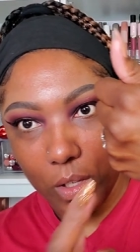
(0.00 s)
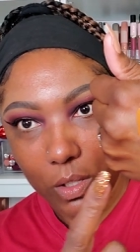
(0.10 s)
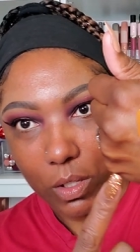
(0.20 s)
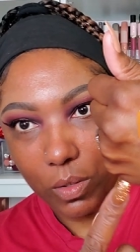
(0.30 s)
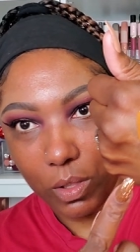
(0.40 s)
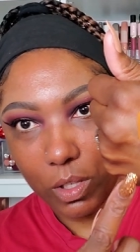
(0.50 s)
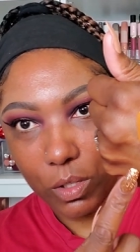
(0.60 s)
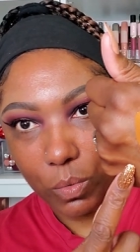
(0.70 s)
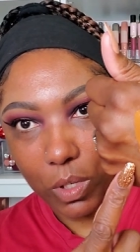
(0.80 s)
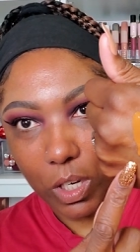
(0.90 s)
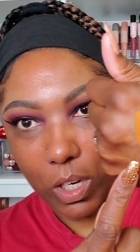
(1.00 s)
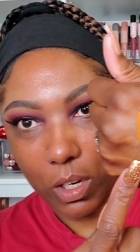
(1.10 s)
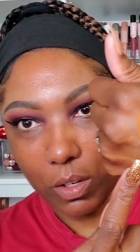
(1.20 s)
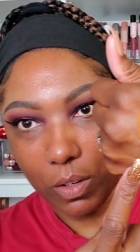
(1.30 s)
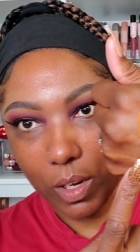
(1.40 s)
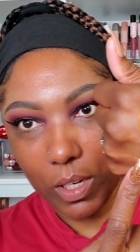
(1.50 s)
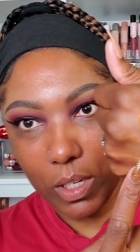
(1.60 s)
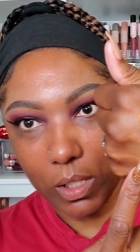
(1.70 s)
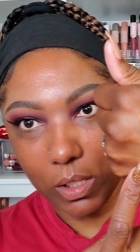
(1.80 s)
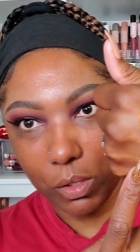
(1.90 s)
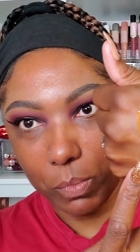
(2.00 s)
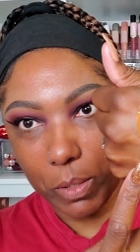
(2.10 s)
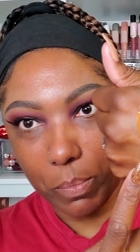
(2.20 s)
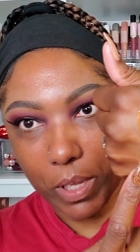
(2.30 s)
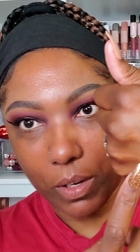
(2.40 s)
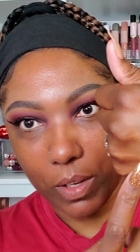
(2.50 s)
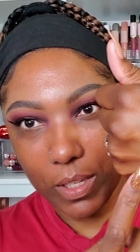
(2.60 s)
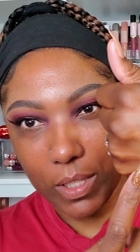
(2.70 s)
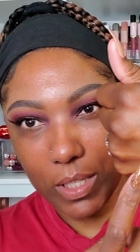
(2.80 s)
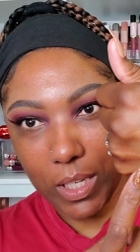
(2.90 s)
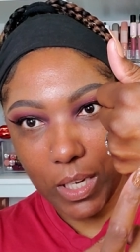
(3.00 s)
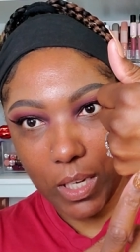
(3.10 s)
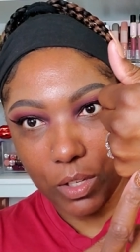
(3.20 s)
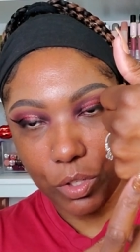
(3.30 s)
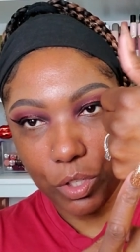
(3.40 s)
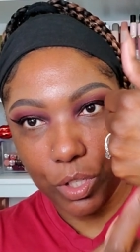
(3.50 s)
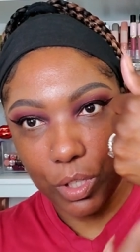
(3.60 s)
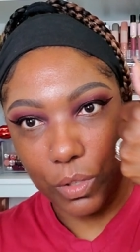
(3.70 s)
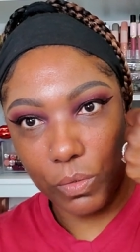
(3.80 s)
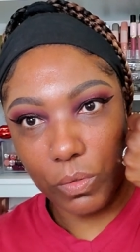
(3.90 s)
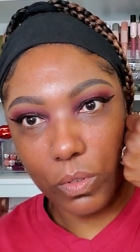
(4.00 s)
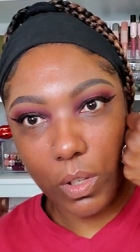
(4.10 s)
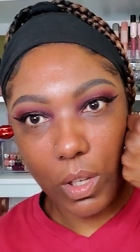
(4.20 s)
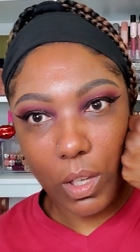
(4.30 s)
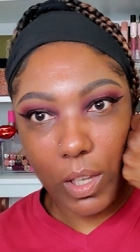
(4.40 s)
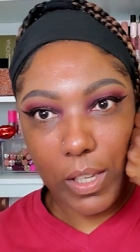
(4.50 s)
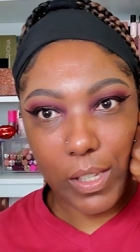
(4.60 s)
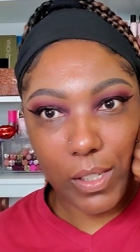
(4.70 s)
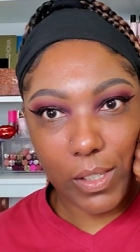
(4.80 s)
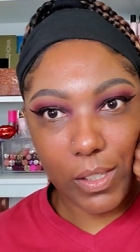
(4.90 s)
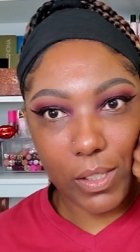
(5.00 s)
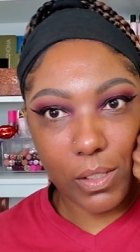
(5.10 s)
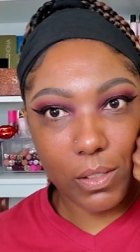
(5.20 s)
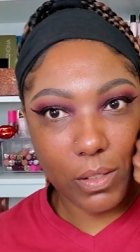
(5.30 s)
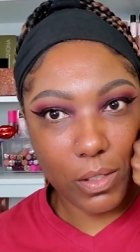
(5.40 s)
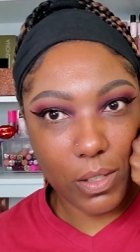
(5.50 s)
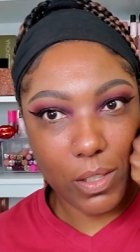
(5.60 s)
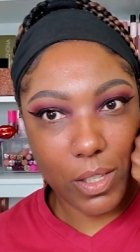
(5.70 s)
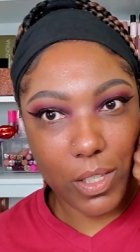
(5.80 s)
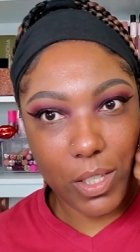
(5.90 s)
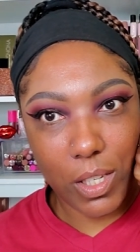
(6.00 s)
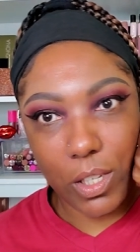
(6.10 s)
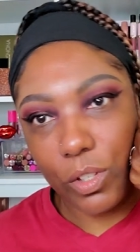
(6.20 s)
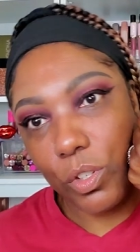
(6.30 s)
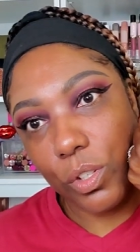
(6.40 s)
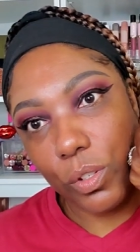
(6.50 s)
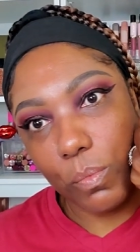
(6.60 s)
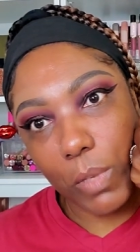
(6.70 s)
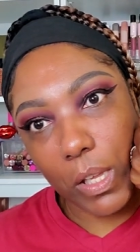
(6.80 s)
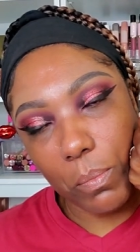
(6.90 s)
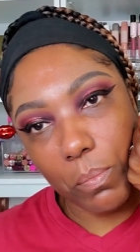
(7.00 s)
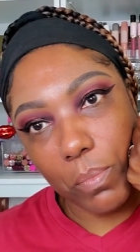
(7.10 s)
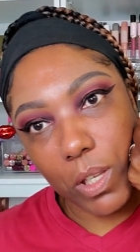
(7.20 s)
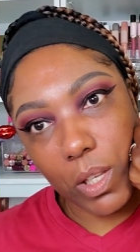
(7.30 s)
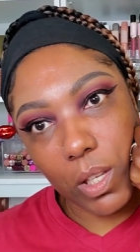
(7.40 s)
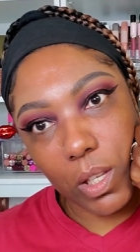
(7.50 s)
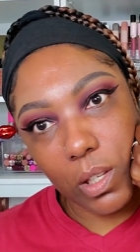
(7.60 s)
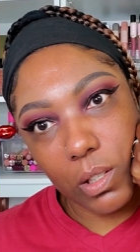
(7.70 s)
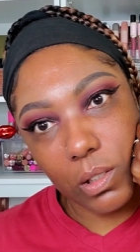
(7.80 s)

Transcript: so this one here, I did a little bit better. That's TN2. I think TN2 might be,